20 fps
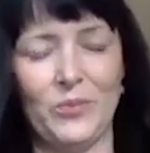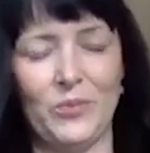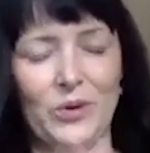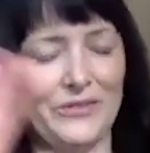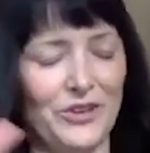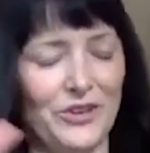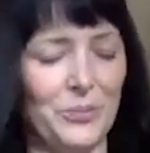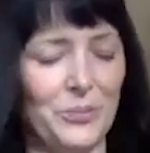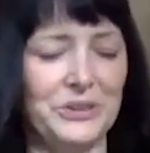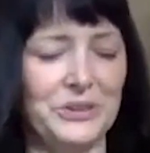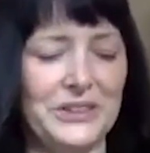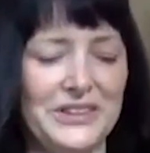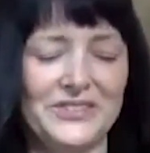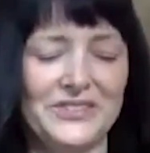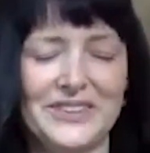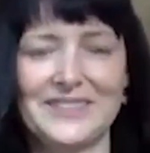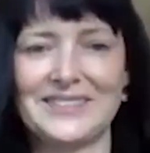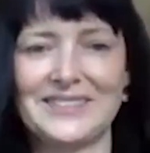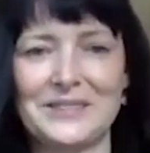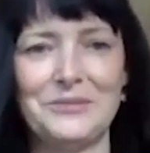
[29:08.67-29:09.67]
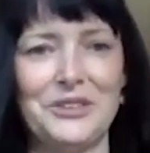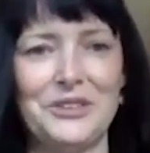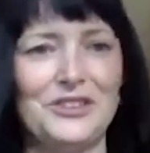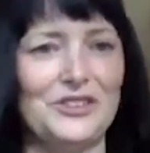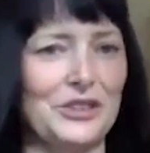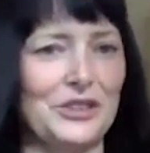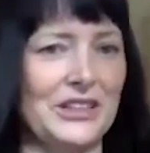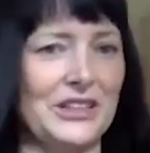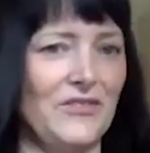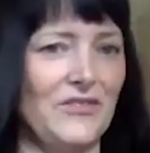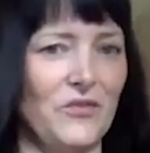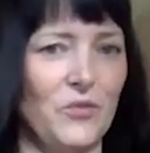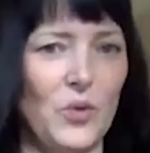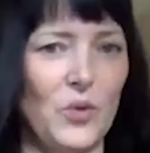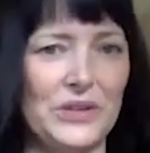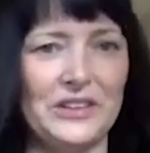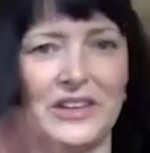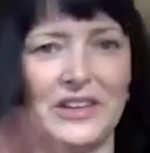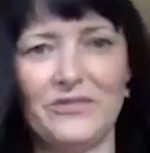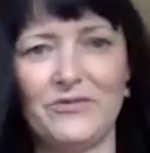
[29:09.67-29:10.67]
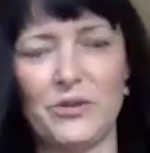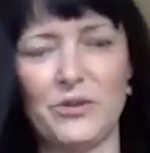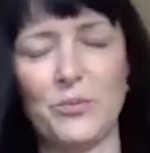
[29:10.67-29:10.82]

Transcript: Whatever your belief system is, you can have one life